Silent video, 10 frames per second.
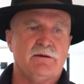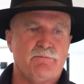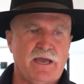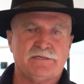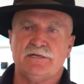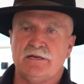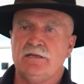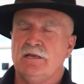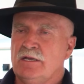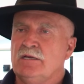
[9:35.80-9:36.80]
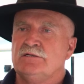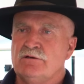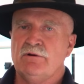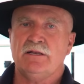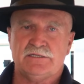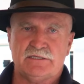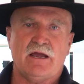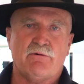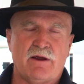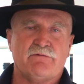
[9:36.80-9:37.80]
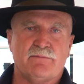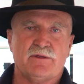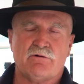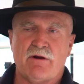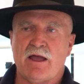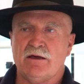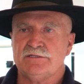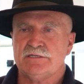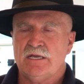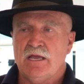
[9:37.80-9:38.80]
capacity to really stay away from the crowds.